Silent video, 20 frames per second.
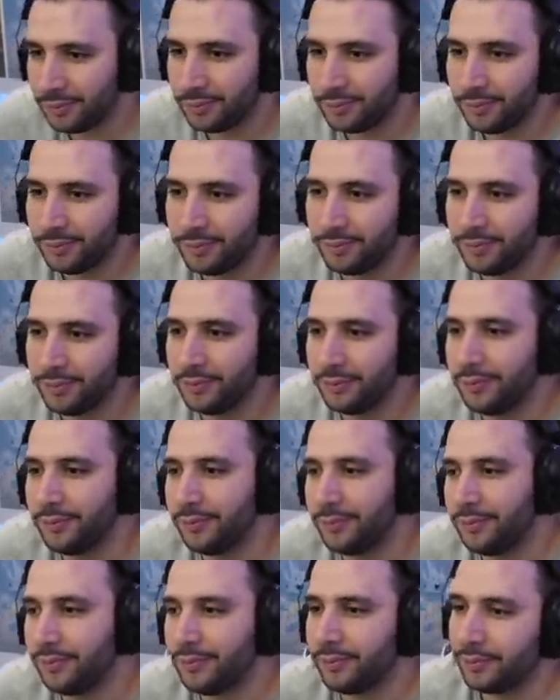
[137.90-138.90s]

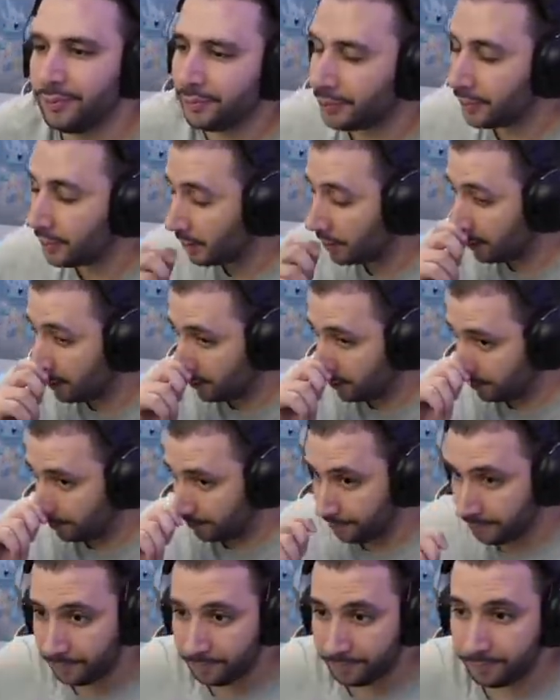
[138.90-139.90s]

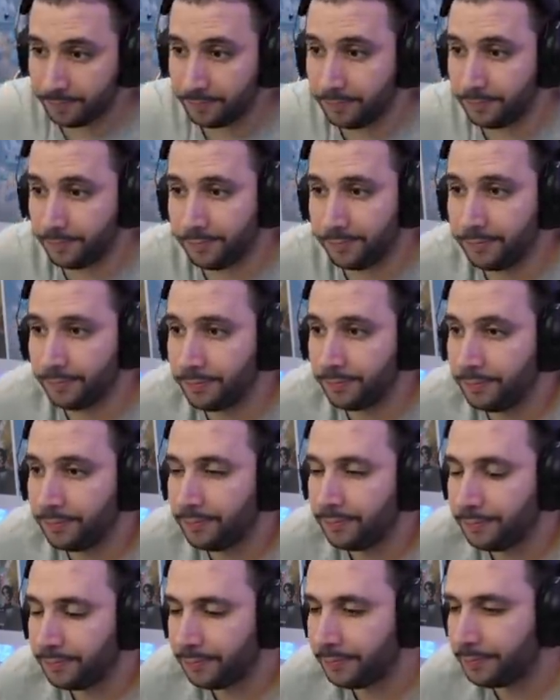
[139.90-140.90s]

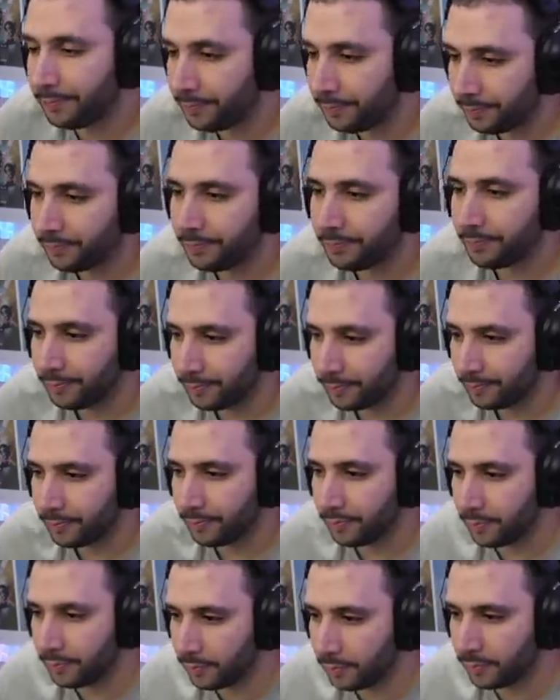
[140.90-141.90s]

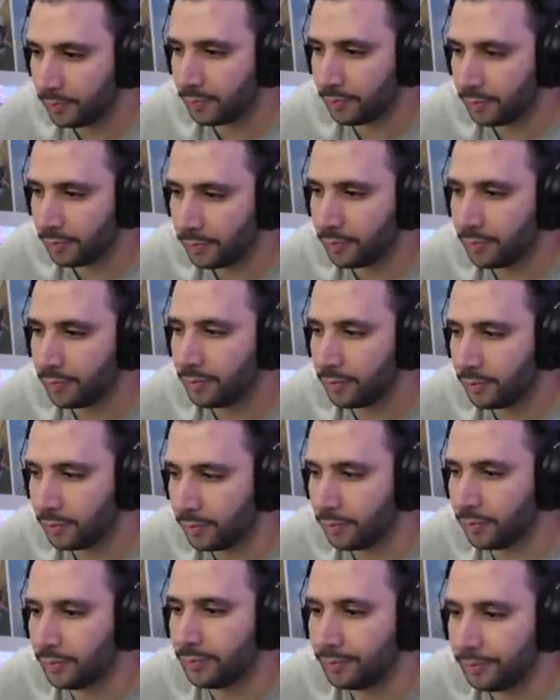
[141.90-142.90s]

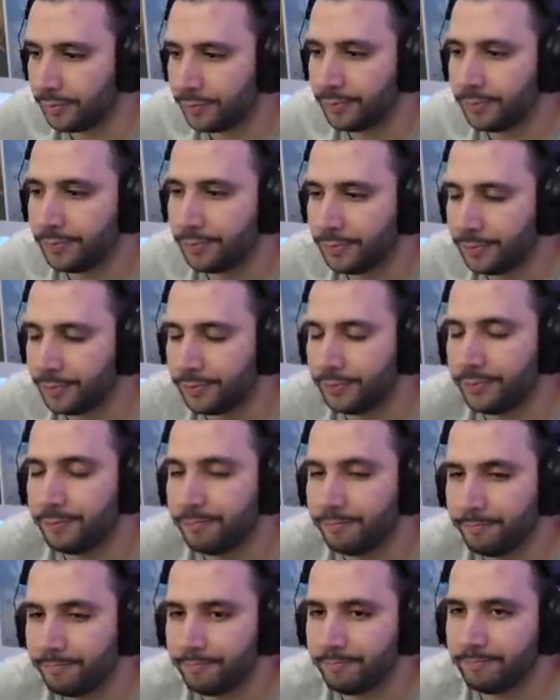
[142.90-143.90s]

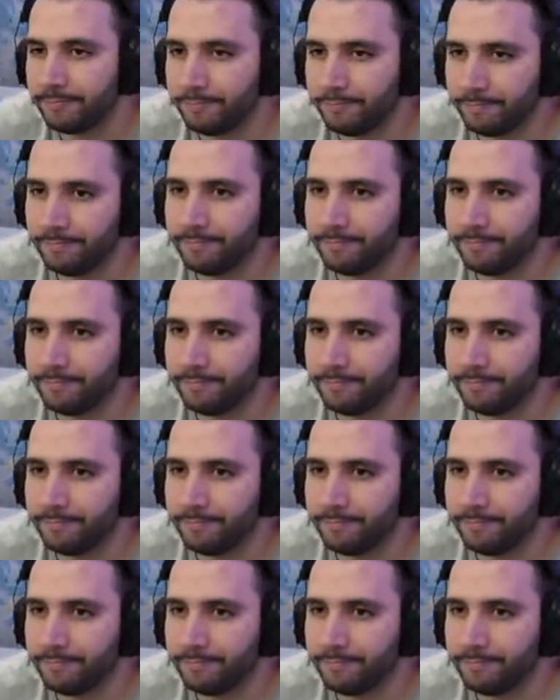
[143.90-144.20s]
(silent)